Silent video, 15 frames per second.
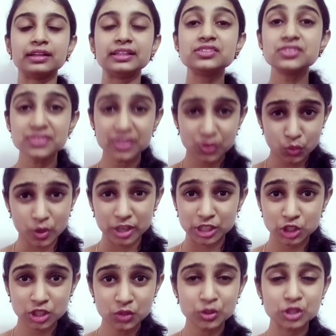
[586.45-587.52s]
This is the
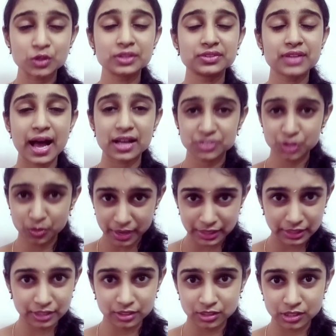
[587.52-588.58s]
question which was asked
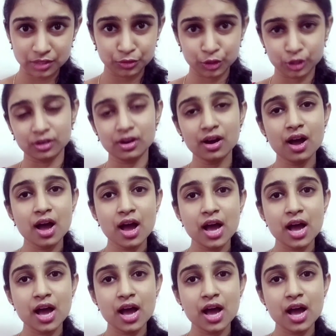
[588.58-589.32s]
by the interviewer,